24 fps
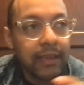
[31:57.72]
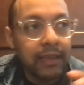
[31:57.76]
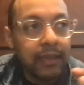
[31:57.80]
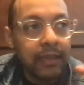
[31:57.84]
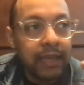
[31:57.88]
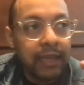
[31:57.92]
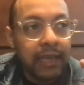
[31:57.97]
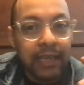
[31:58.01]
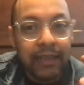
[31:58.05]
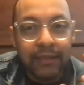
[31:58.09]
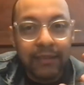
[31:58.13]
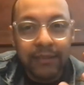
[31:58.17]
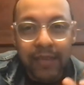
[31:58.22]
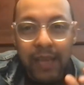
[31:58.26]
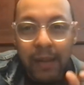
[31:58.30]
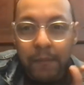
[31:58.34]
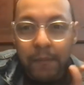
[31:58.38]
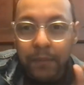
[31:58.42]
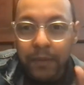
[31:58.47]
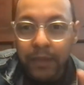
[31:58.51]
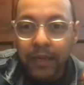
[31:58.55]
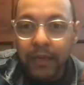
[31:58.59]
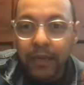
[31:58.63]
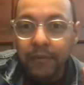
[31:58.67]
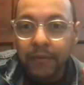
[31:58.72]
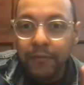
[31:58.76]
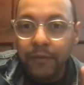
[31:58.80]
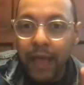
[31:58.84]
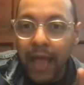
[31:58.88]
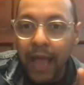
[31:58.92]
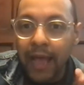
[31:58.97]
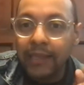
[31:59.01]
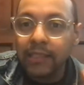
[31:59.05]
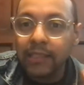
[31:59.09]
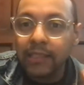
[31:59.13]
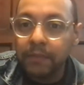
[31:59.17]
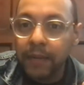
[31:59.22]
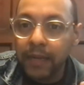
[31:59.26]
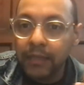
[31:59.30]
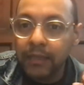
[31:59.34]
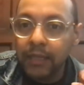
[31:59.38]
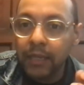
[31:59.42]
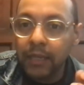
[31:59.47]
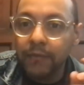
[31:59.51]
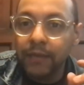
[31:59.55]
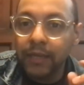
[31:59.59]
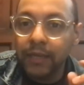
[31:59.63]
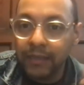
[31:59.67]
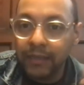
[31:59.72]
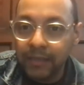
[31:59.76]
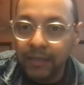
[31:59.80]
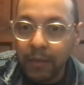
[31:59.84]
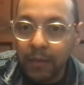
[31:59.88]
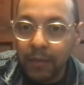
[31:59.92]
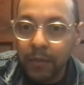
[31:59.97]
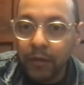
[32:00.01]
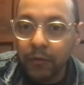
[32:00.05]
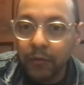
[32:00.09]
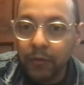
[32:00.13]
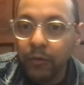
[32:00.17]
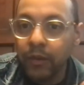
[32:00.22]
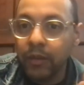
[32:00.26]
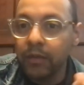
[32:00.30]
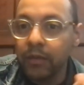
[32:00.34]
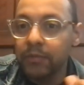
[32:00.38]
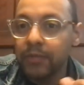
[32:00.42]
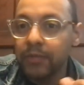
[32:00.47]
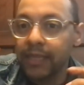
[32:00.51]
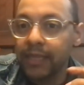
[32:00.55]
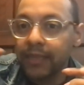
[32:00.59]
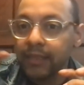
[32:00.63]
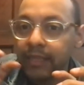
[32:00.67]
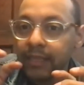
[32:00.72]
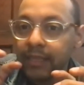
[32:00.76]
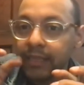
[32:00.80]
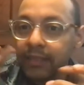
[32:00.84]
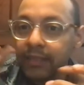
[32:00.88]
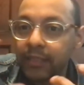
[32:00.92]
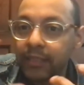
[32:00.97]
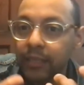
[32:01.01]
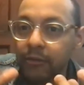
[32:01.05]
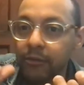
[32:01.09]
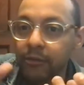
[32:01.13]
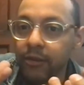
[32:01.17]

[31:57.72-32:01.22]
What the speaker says: contemplative aspect of it, contemplative rhythms, and the interior